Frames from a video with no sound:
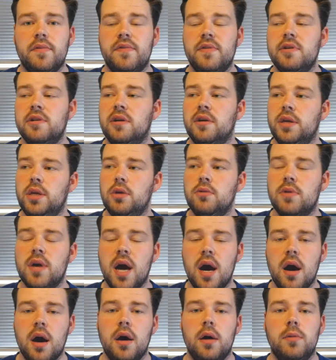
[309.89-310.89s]
feel like you
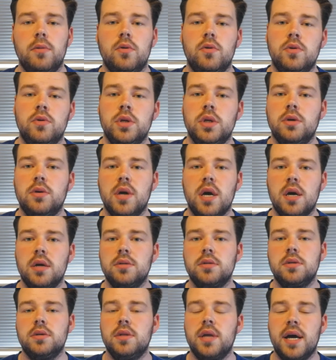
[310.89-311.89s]
can't or you
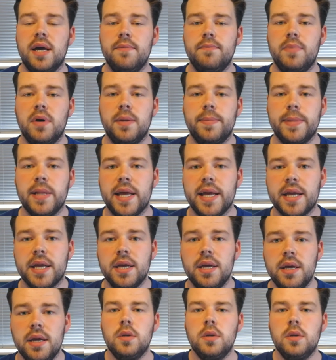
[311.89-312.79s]
can't do that in public.